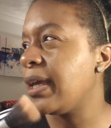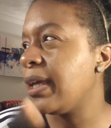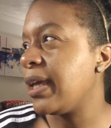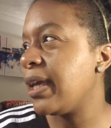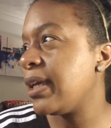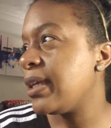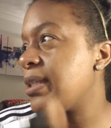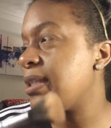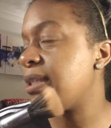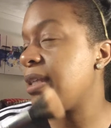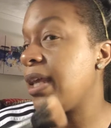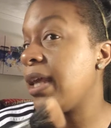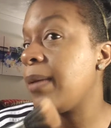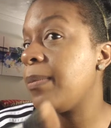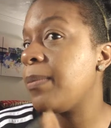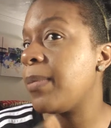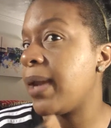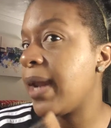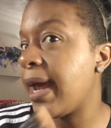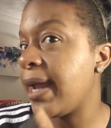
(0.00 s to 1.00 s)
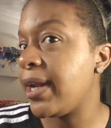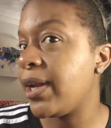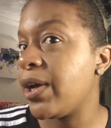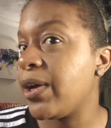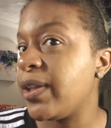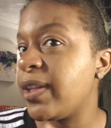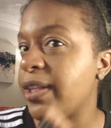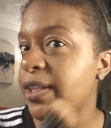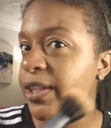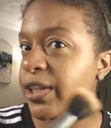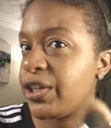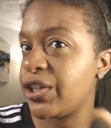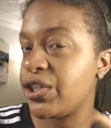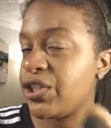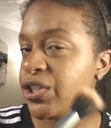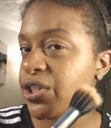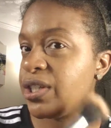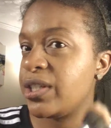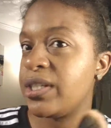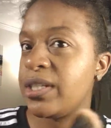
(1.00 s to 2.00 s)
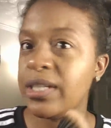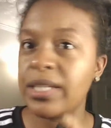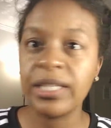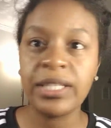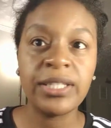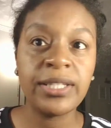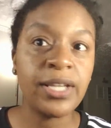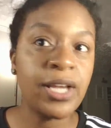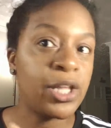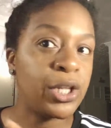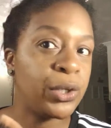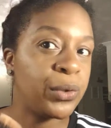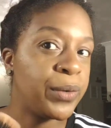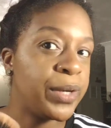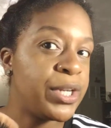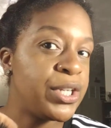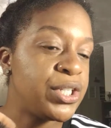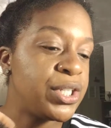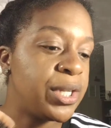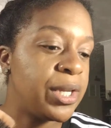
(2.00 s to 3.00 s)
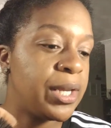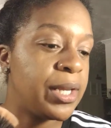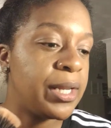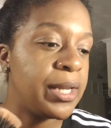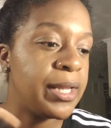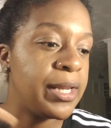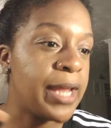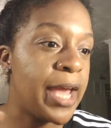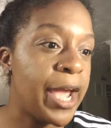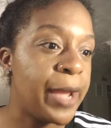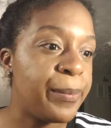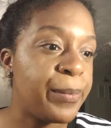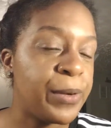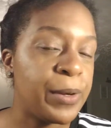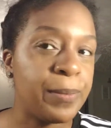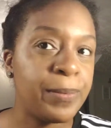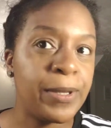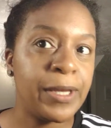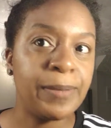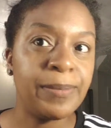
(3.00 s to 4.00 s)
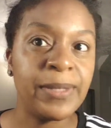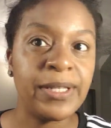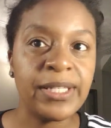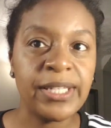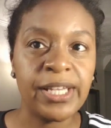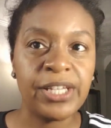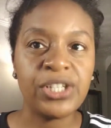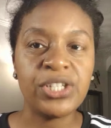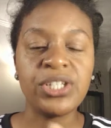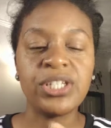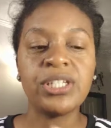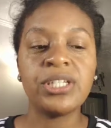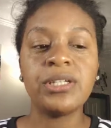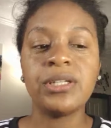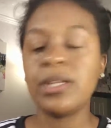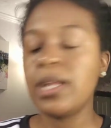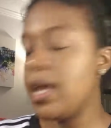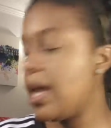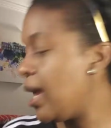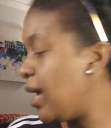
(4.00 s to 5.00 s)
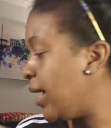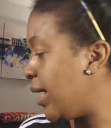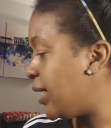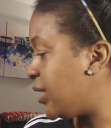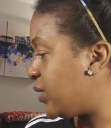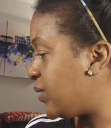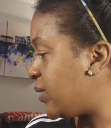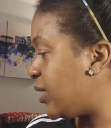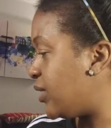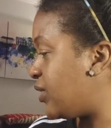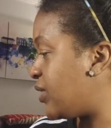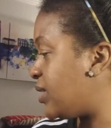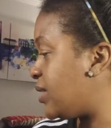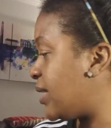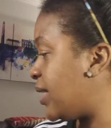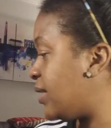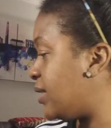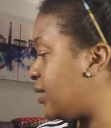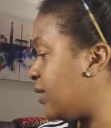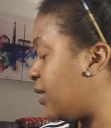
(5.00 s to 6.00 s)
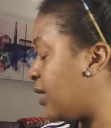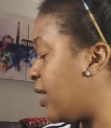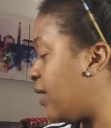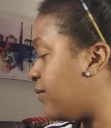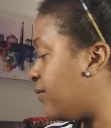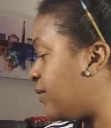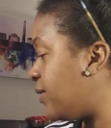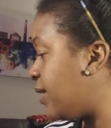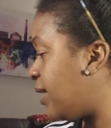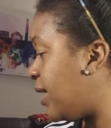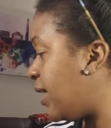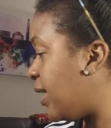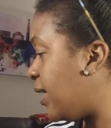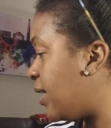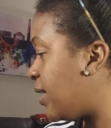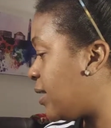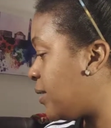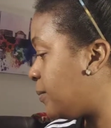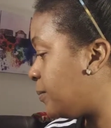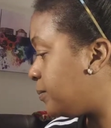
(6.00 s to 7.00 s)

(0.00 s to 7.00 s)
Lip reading: can't see, but I know that there's just discoloration and hyperpigmentation, and so I just like to cover that.